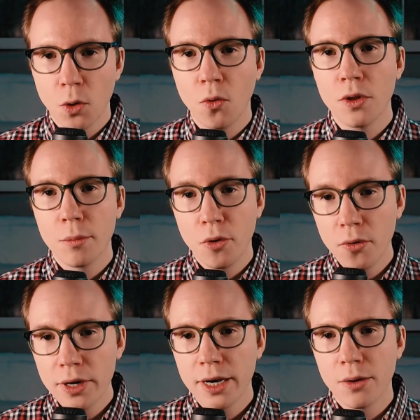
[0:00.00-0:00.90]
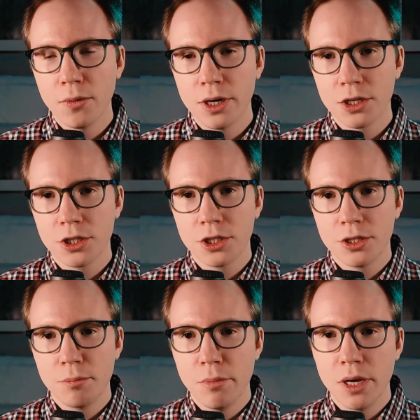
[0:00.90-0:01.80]
or the point at
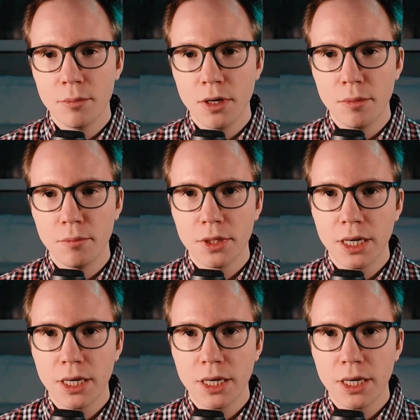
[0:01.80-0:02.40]
which minimum